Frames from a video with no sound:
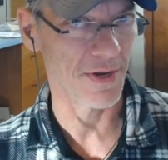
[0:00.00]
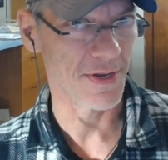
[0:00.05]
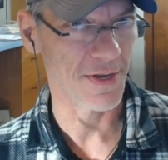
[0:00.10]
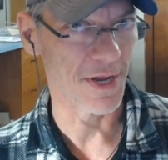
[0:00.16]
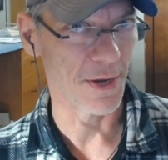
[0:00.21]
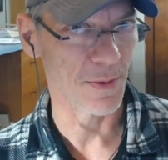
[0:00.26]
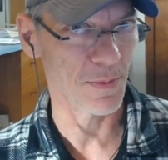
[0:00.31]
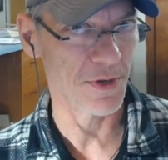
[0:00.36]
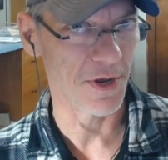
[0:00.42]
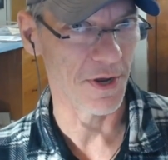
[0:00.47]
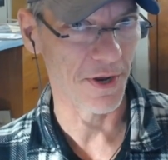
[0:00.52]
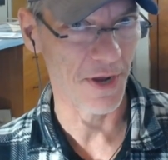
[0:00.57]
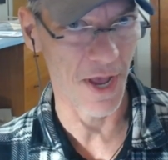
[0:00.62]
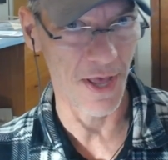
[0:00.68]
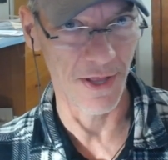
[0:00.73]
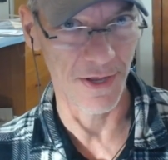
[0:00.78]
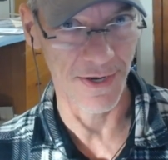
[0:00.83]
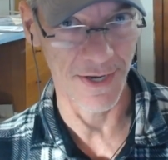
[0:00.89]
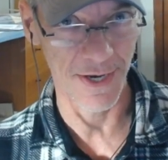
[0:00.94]
Samsung
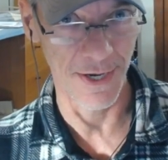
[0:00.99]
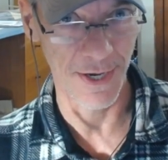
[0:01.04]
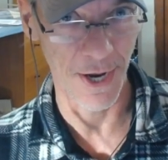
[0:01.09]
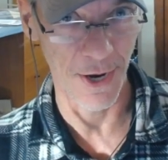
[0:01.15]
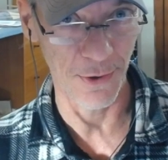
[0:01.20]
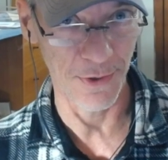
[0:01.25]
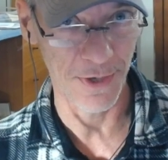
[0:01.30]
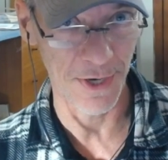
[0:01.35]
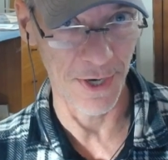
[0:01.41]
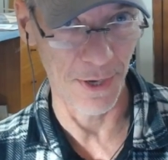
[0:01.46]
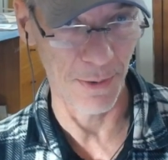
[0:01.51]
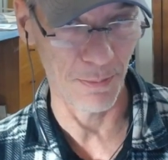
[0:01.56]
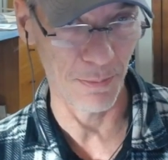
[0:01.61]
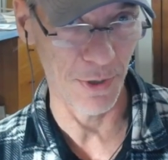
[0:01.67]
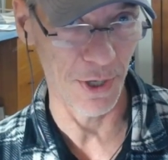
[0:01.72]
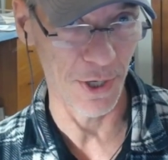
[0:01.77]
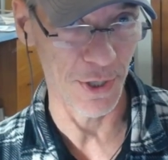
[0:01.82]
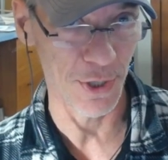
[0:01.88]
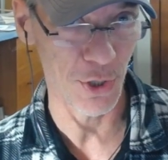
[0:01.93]
Galaxy Note 10
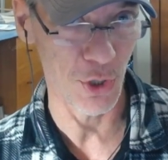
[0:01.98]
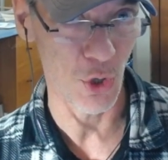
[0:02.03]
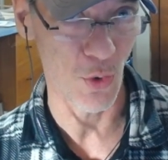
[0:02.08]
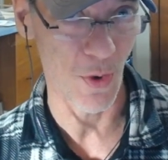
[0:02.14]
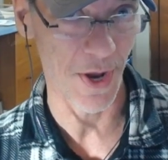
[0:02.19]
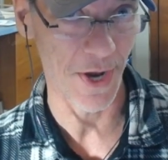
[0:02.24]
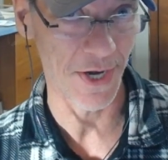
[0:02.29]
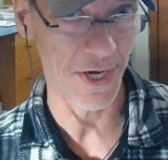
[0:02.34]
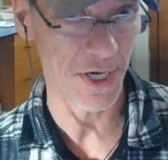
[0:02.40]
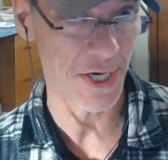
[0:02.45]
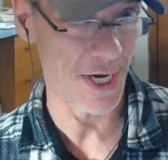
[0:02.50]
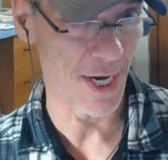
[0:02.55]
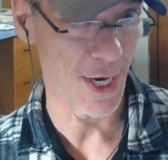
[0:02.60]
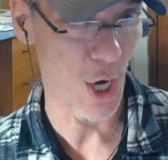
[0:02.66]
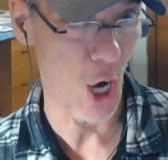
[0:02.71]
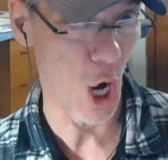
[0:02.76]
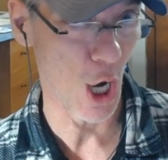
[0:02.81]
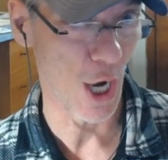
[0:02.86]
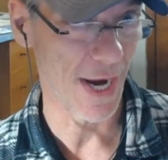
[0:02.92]
Plus to a
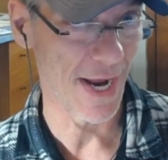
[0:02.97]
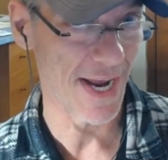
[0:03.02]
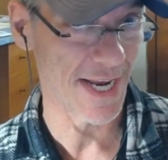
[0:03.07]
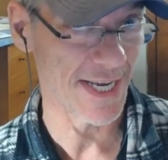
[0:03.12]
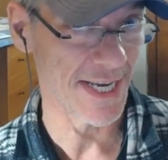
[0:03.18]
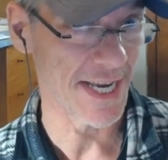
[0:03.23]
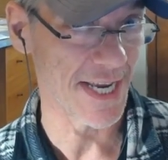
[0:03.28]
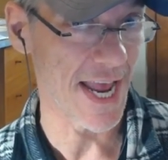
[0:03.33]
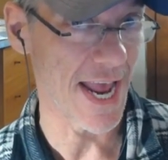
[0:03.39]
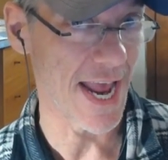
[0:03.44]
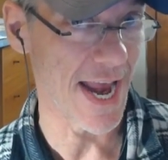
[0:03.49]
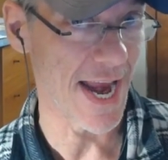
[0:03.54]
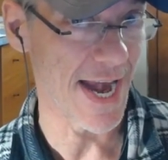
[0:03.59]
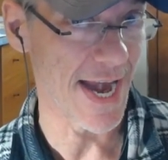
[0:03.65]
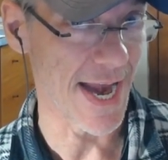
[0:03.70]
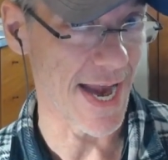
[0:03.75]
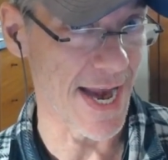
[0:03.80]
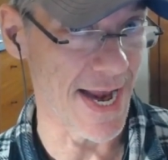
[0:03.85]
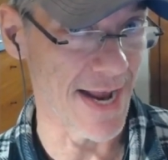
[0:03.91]

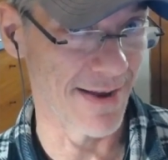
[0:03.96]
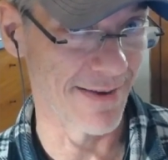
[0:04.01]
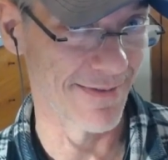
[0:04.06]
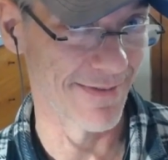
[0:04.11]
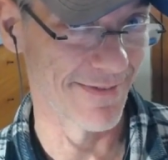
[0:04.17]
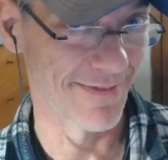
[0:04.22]
TRS-80?